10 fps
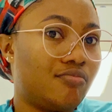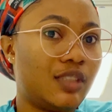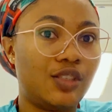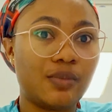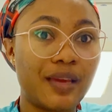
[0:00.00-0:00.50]

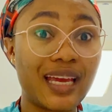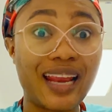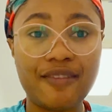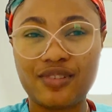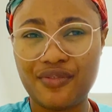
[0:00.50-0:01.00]
Just making
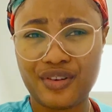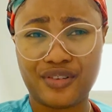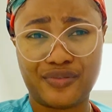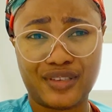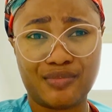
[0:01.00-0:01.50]
life
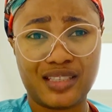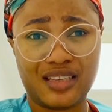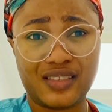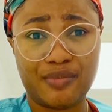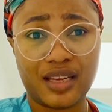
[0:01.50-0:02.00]
difficult for
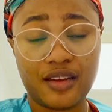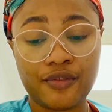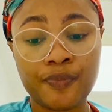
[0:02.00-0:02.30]
themselves, I believe.